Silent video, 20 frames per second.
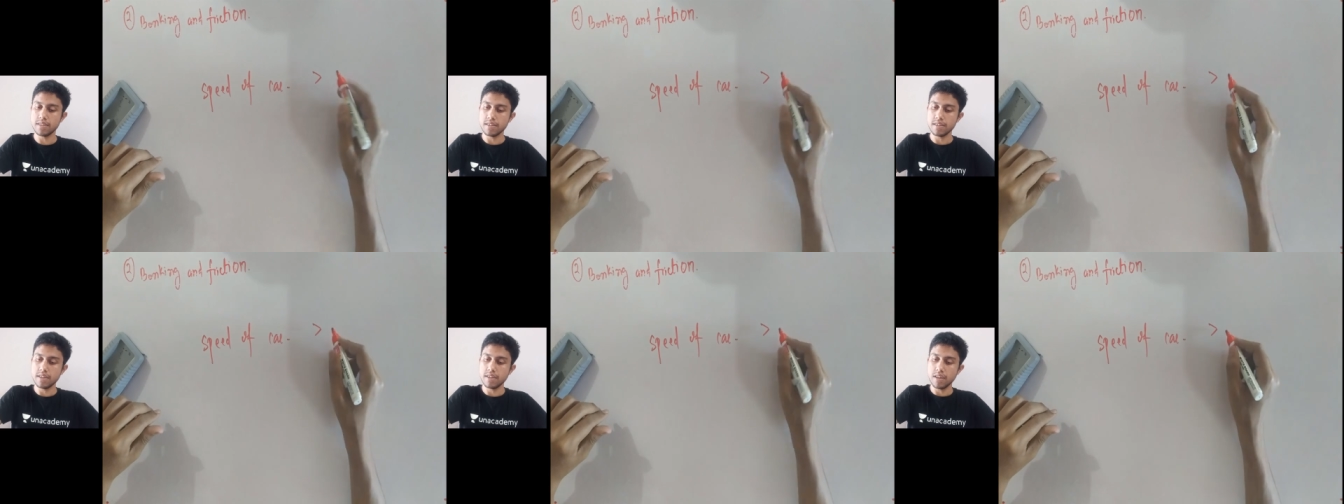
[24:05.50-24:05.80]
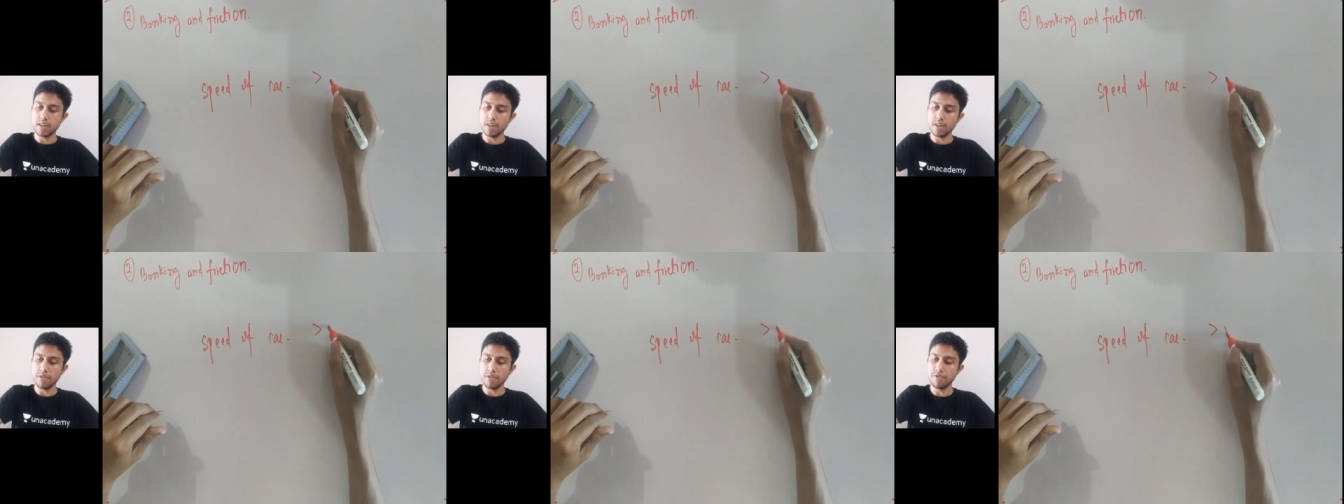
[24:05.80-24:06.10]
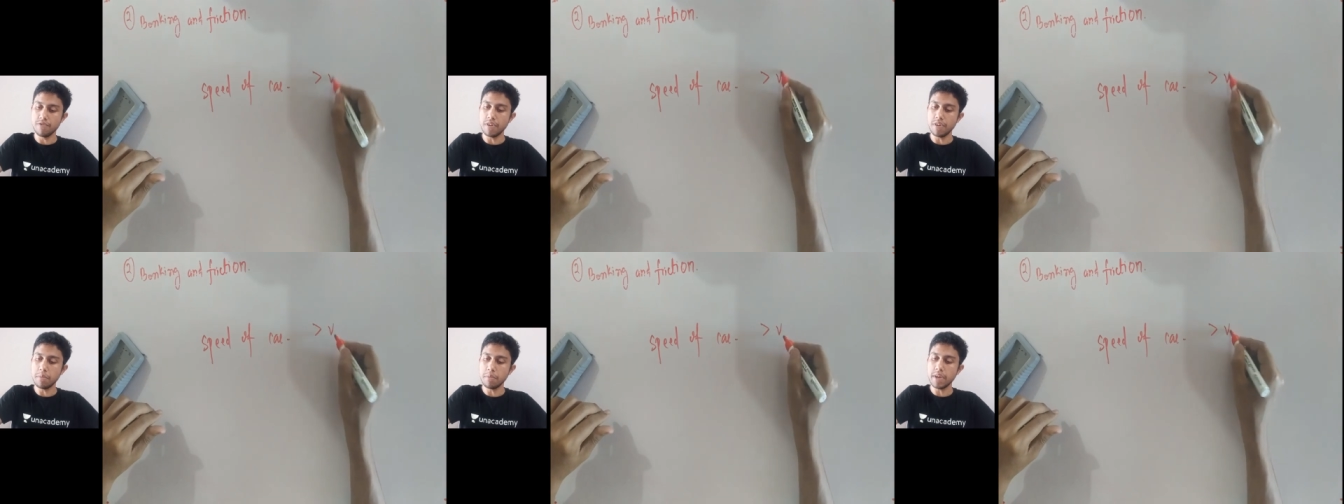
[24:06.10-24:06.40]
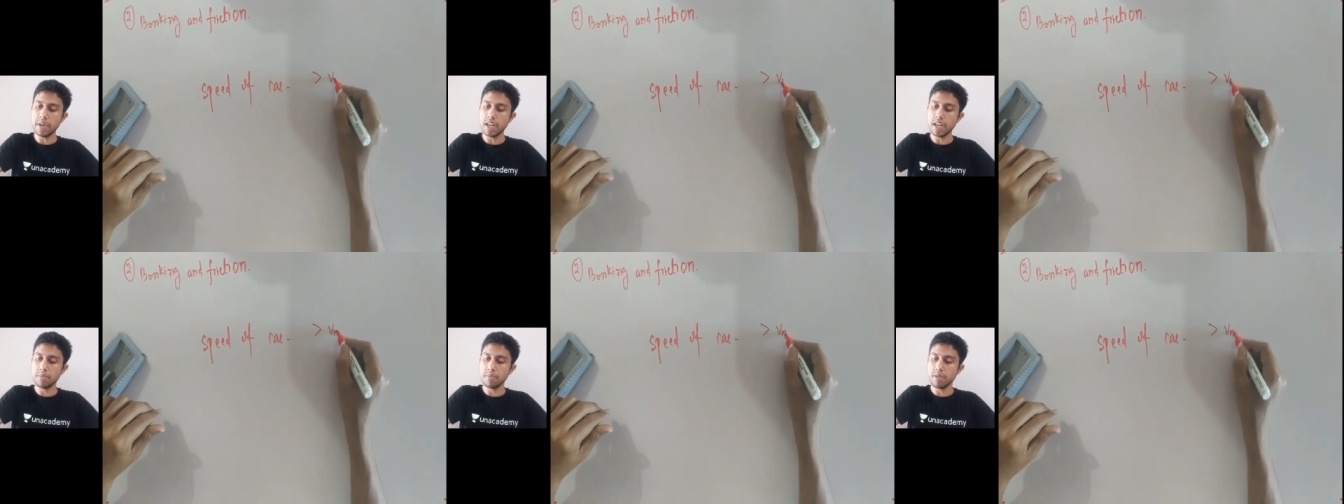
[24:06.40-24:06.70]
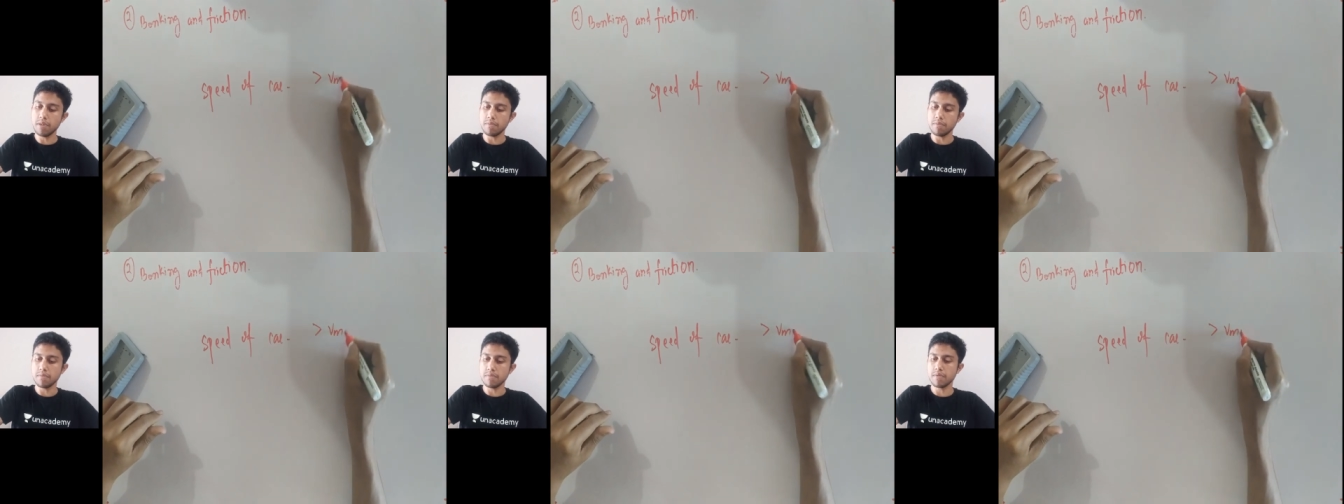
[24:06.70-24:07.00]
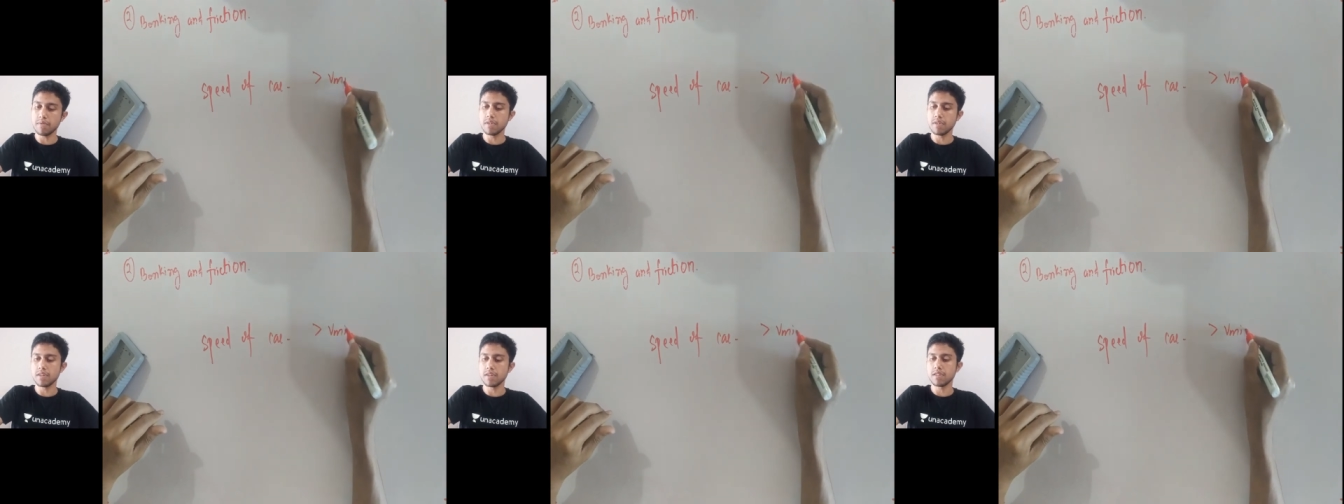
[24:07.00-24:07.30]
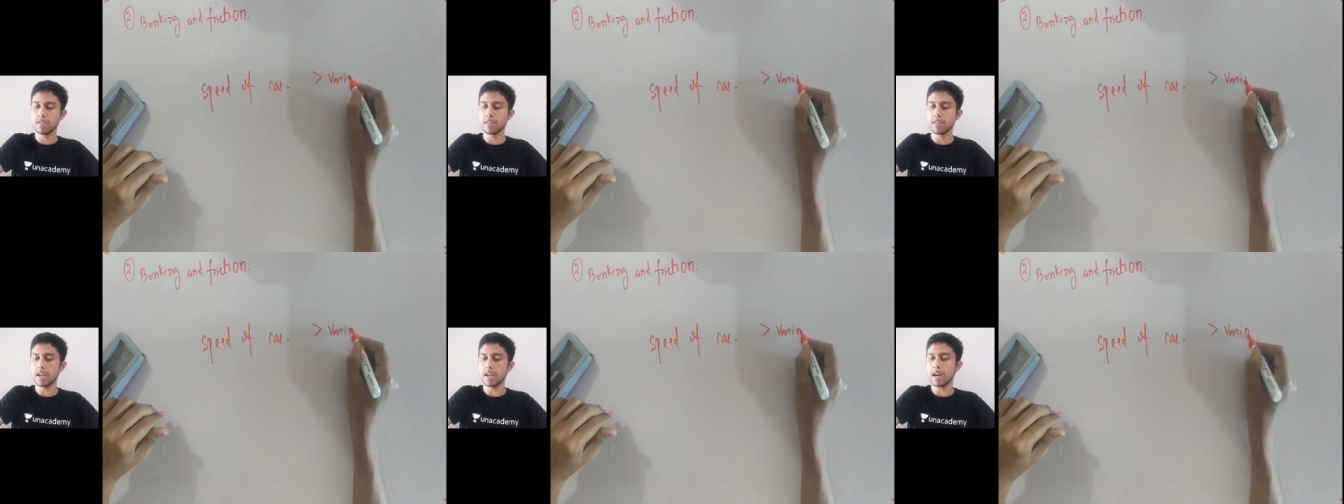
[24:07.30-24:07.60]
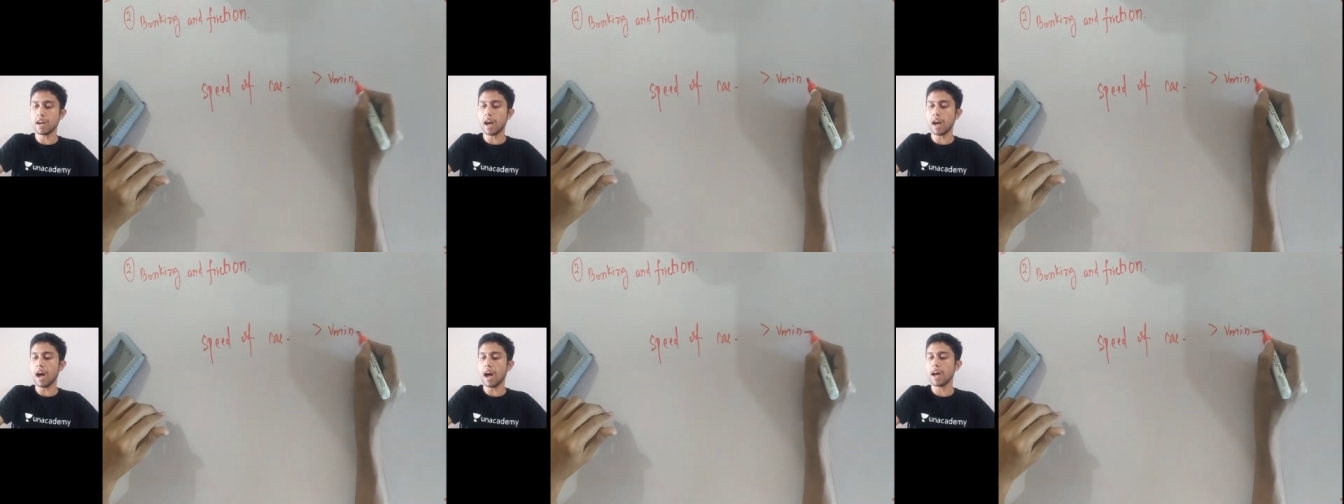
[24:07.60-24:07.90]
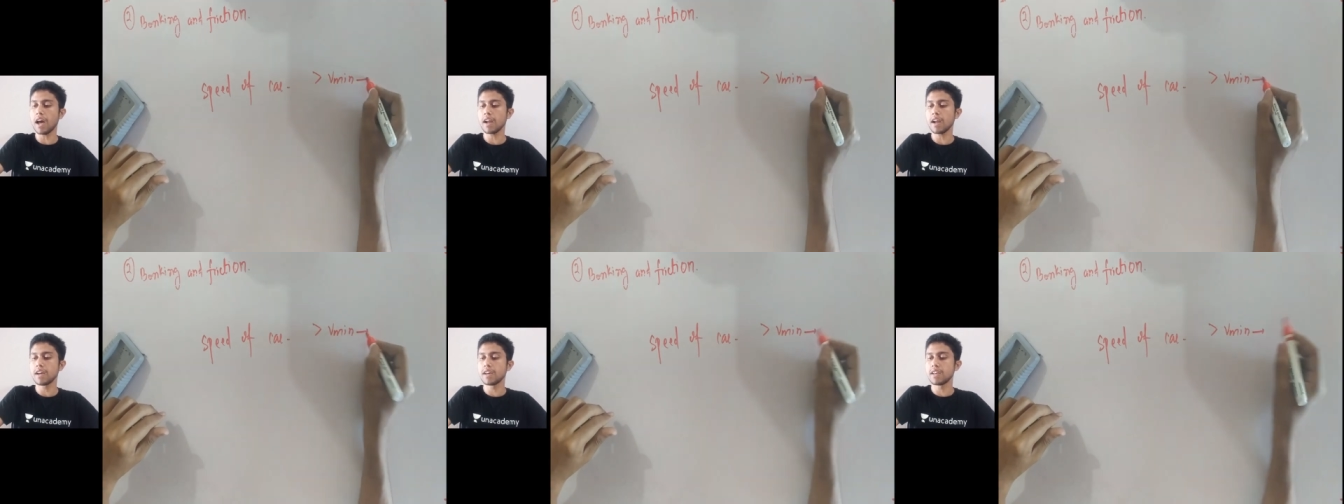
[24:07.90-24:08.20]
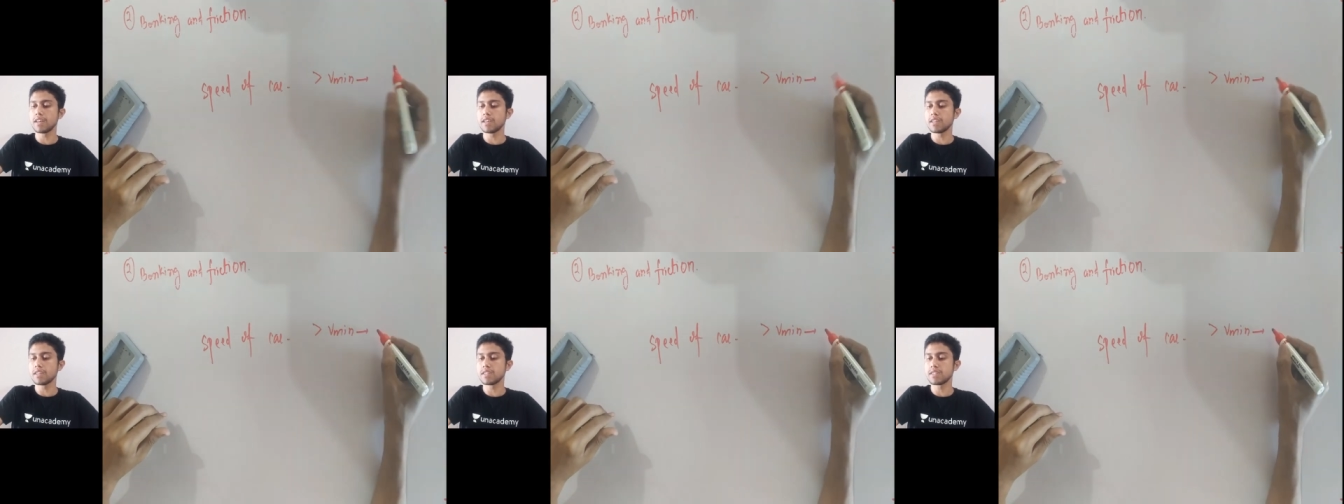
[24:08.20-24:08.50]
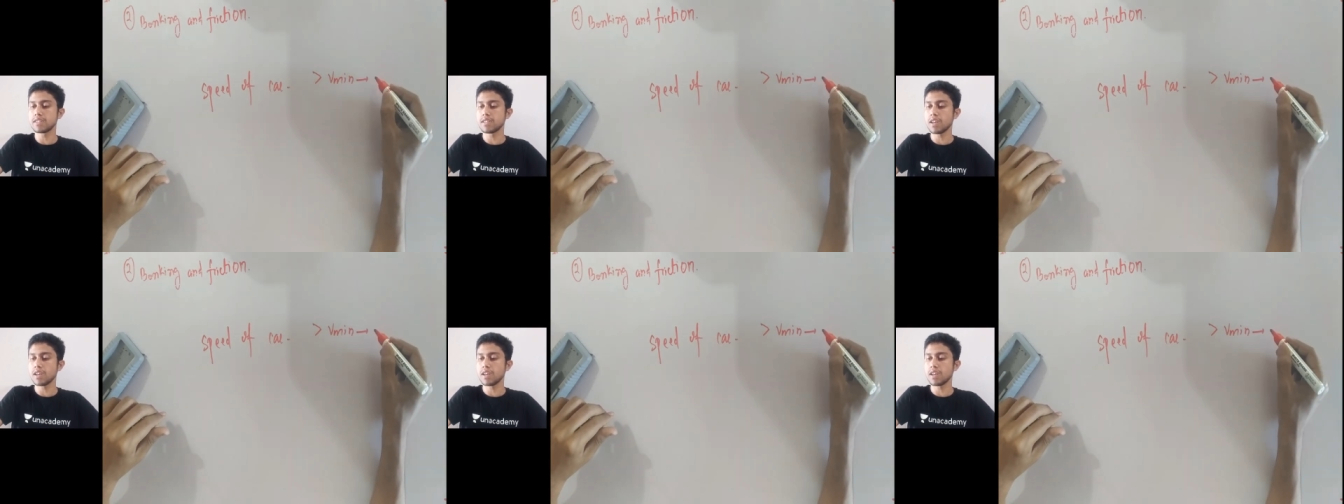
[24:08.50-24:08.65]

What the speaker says: this v minimum, the car